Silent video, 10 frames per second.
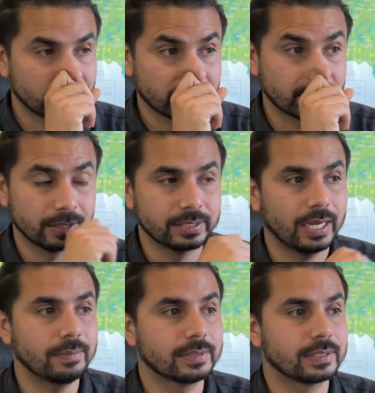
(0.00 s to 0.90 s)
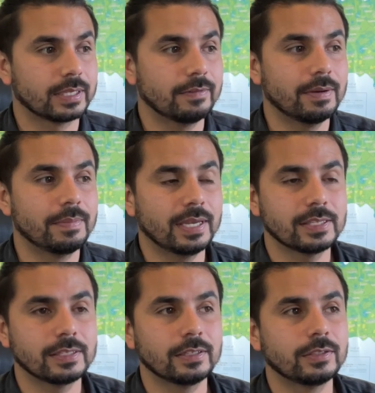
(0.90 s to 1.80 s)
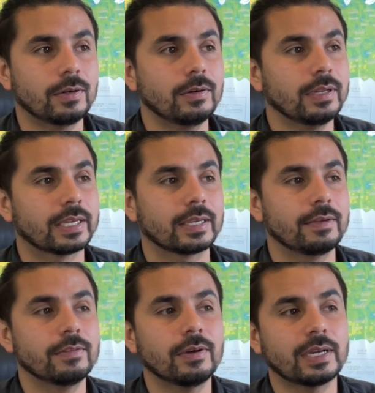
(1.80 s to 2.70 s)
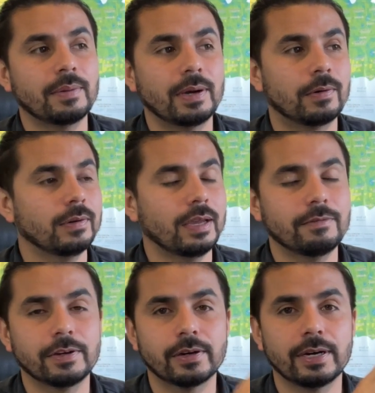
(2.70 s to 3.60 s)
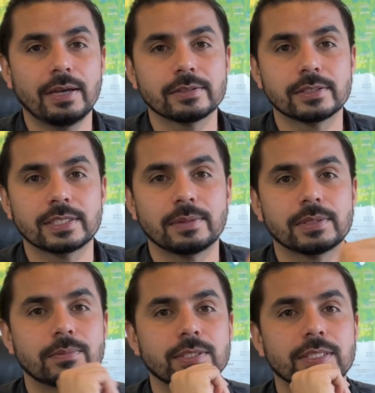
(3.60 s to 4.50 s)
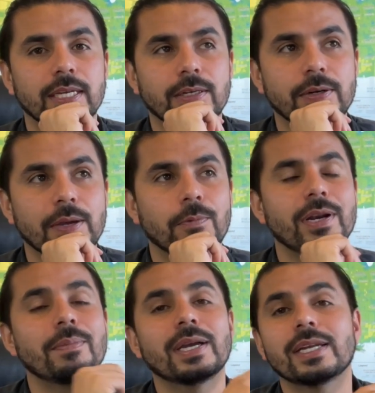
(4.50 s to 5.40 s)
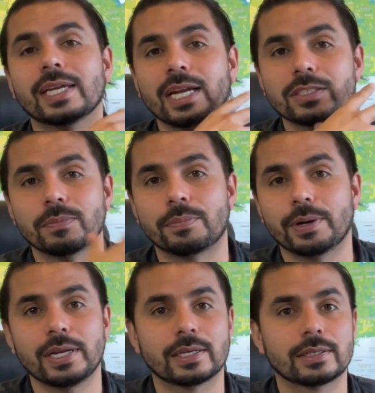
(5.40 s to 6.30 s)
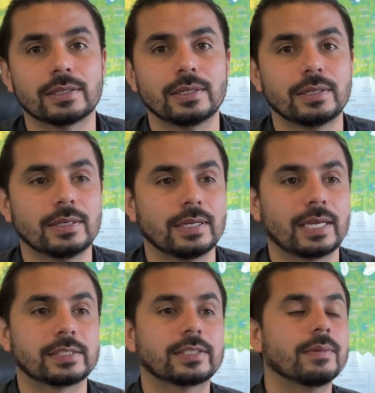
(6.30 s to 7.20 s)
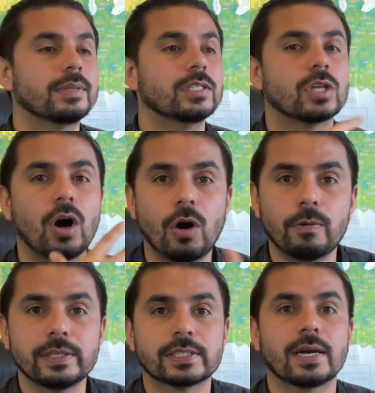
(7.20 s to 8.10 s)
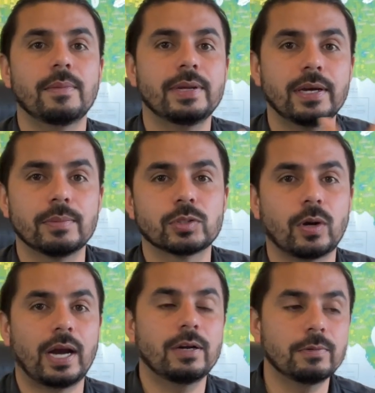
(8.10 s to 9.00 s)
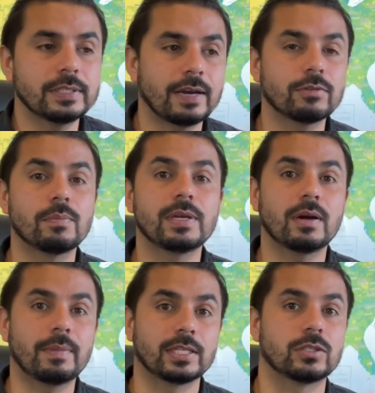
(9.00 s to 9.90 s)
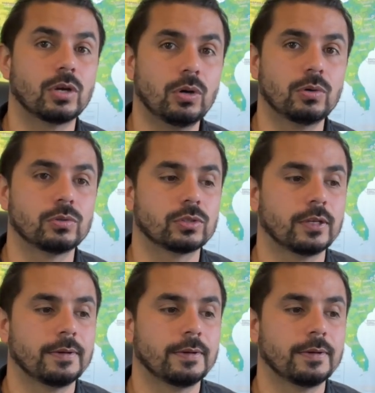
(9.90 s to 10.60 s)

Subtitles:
sometimes even me as an adult, like even though I got my whole life figured out, sometimes I'm just like, okay, when am I gonna catch a break? Like something's always coming up. So I always have to be on my toes.